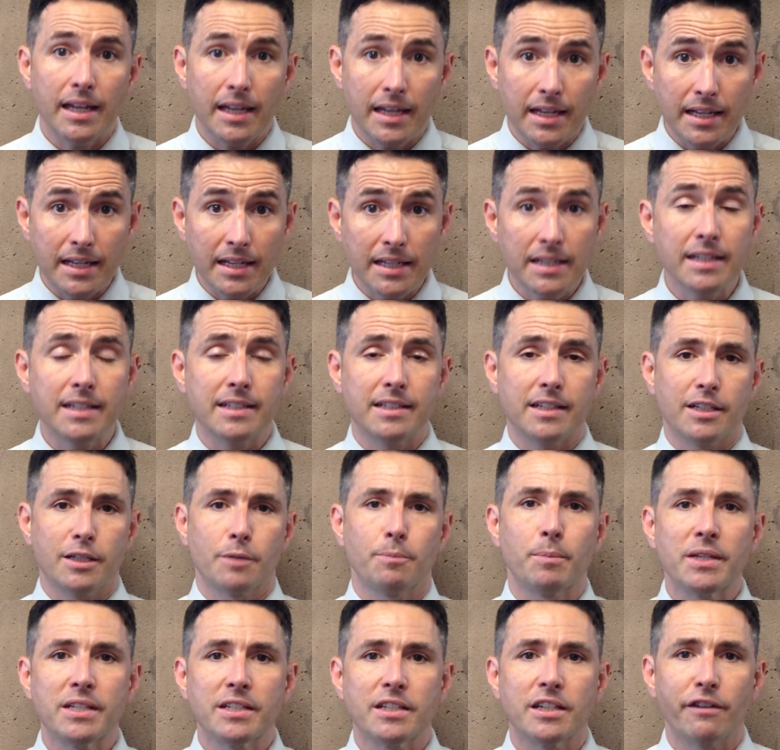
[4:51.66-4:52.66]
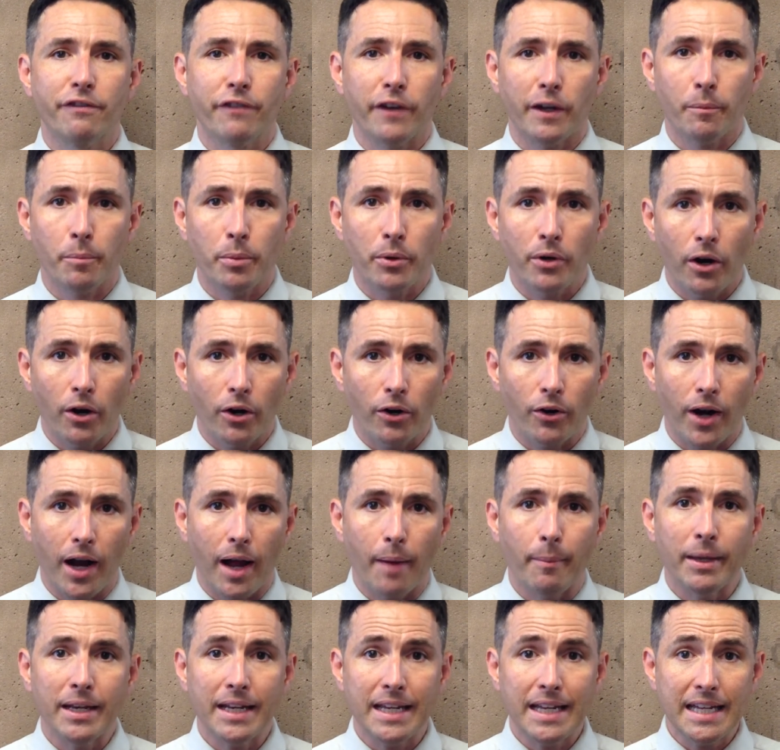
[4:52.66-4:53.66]
is a specific
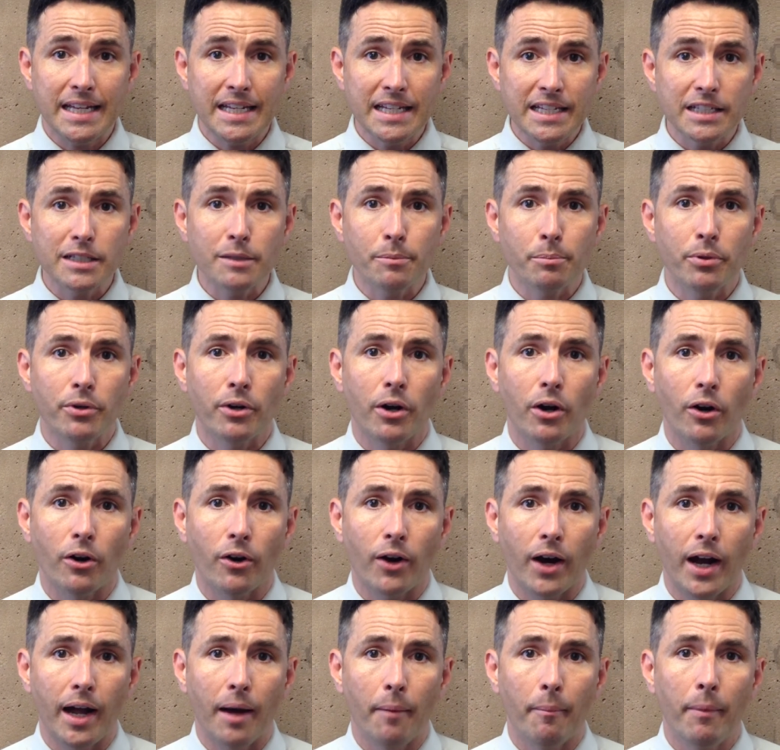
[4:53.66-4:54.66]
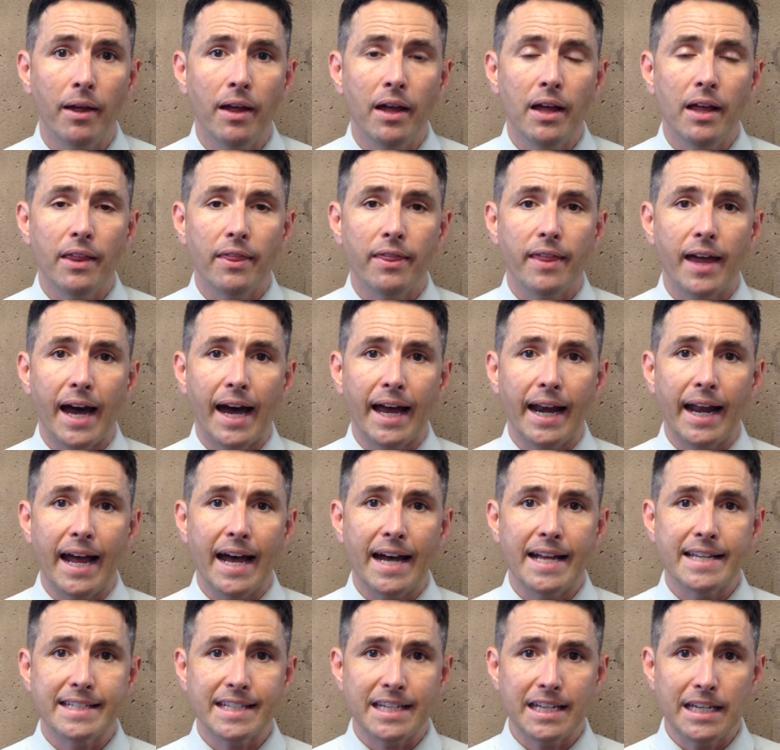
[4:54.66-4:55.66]
program. It is a program that
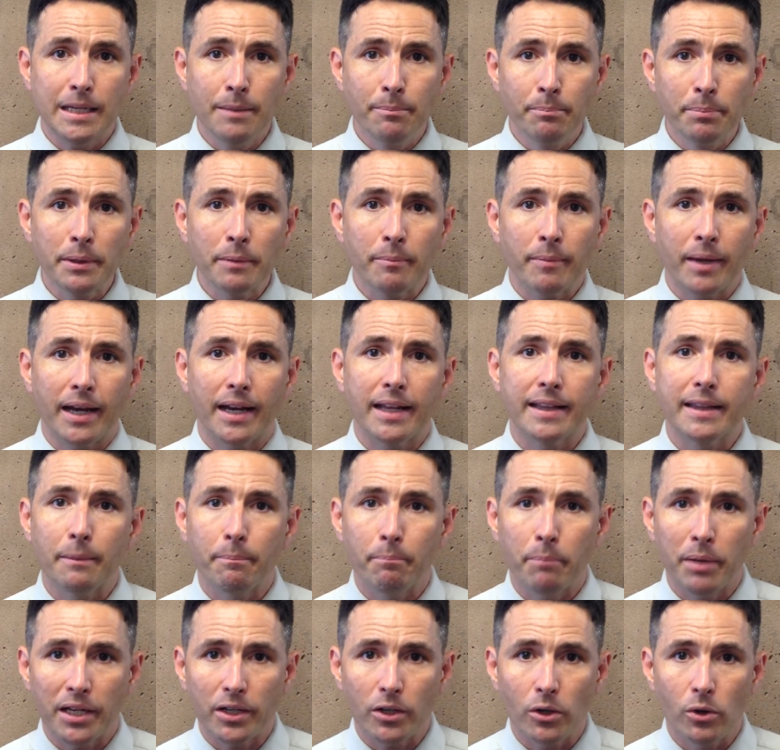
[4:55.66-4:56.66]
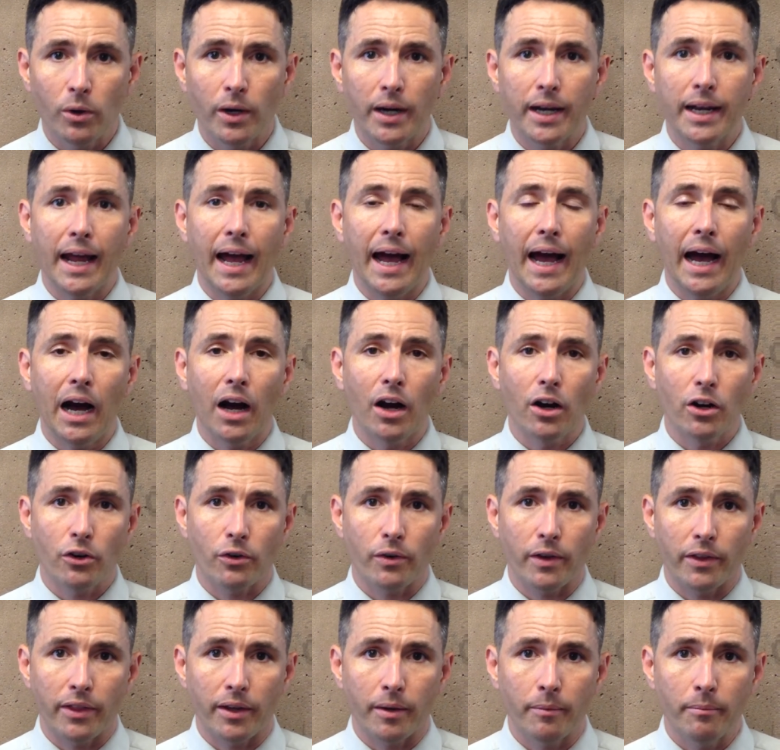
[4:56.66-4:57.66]
has implemented the Bitcoin
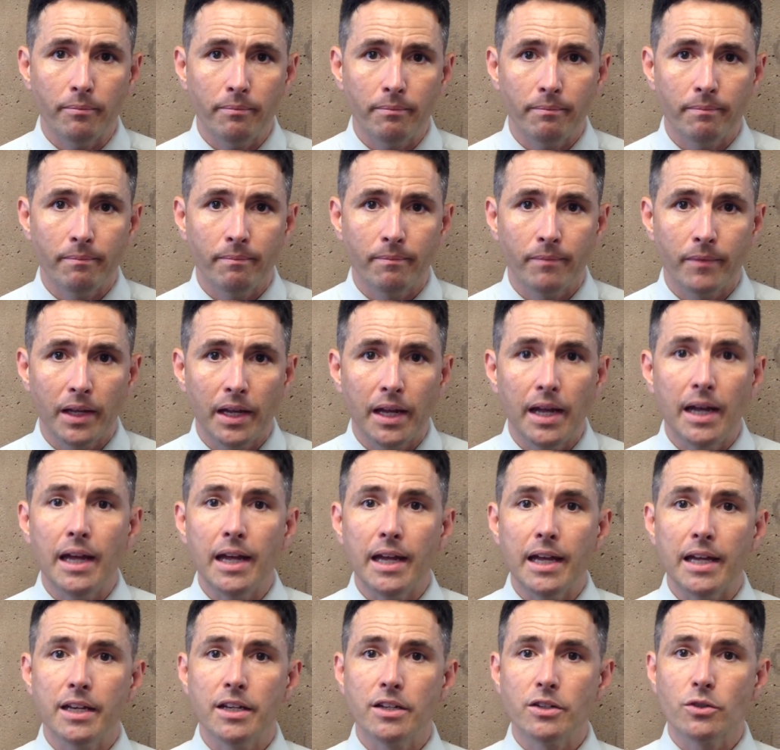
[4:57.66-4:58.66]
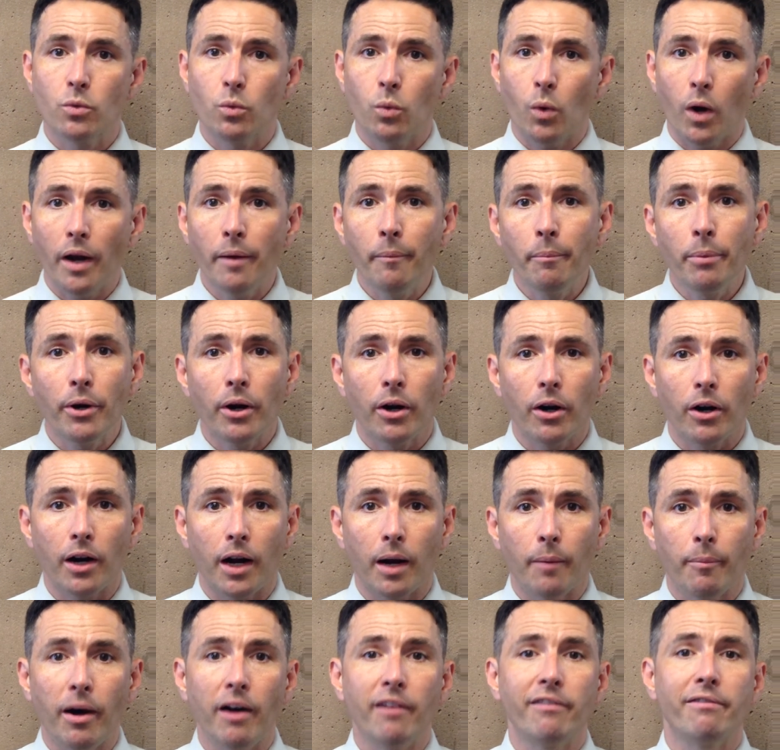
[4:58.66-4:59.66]
algorithm. It is one
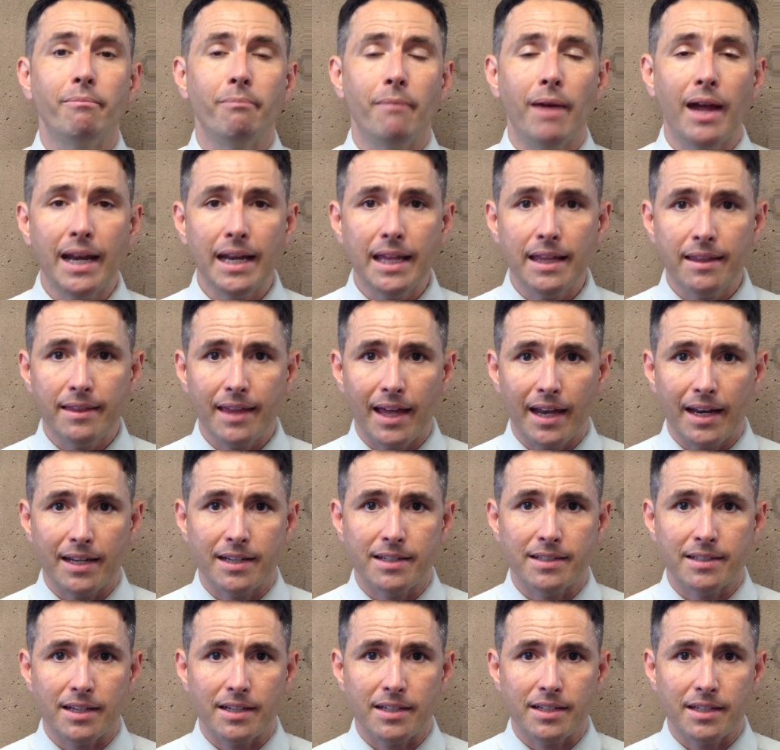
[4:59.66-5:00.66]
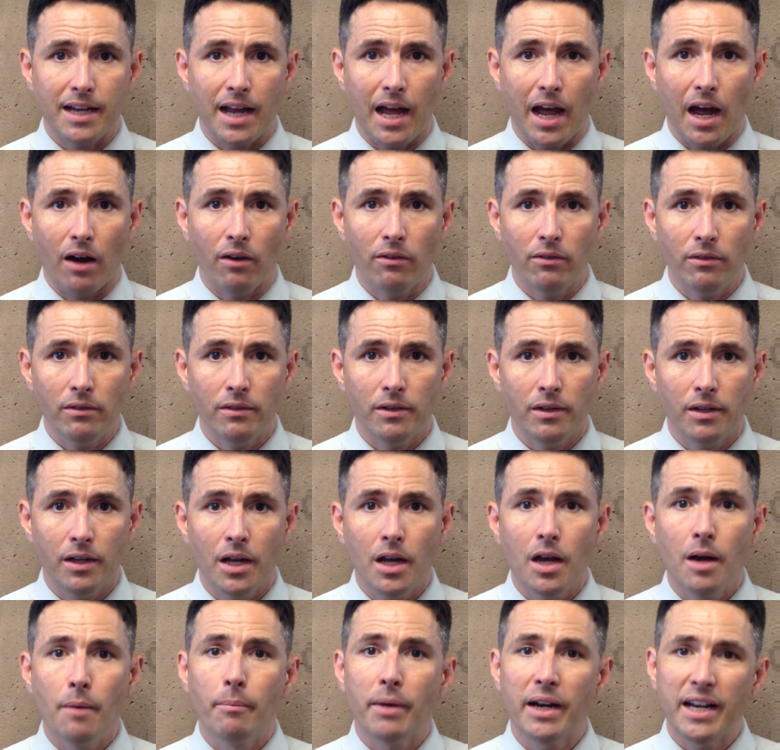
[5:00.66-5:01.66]
program of many that exist now,
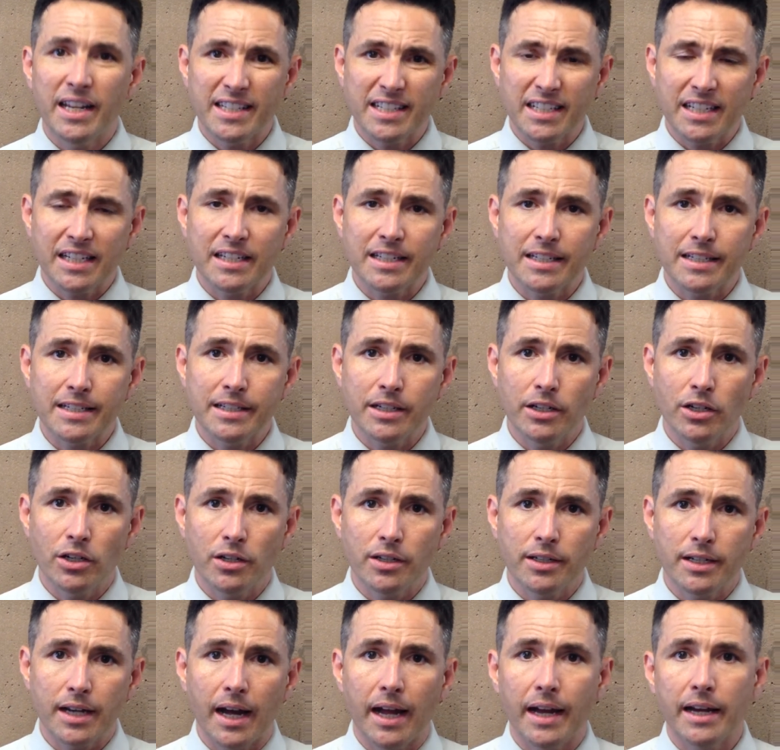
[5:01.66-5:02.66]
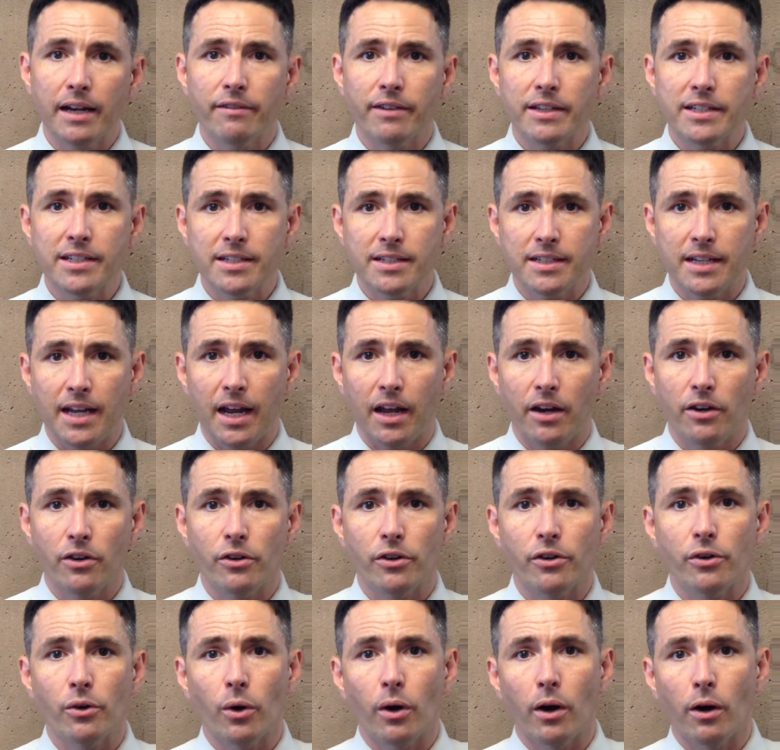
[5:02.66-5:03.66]
but it's considered kind of a
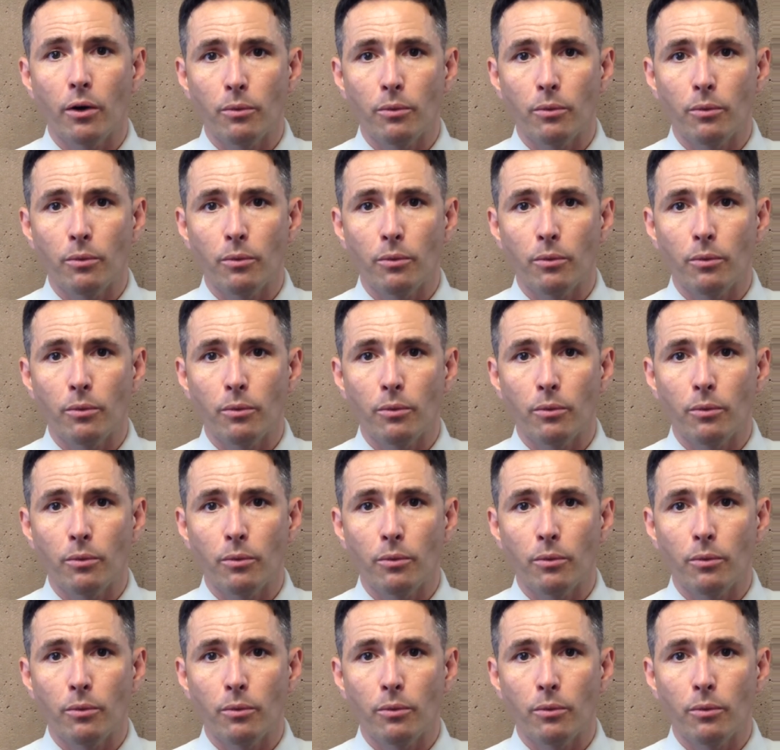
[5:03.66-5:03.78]
standard or a